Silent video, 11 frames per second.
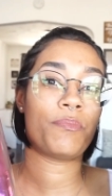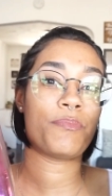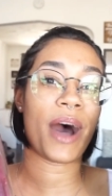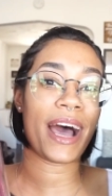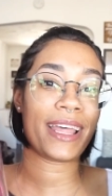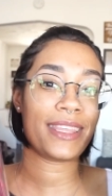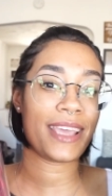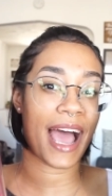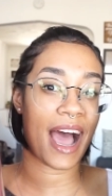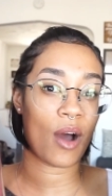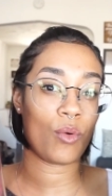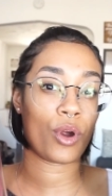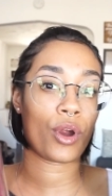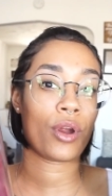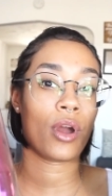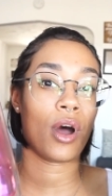By the
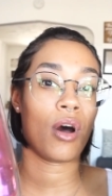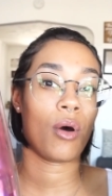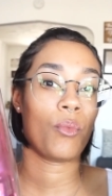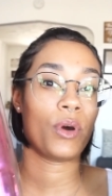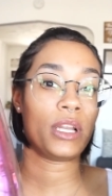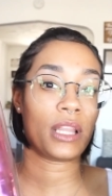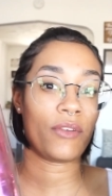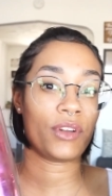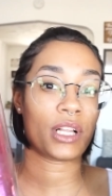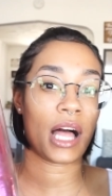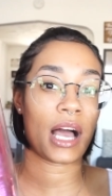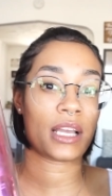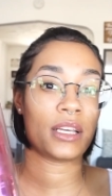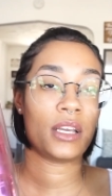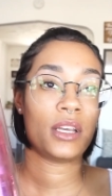hour, when eleven o'clock,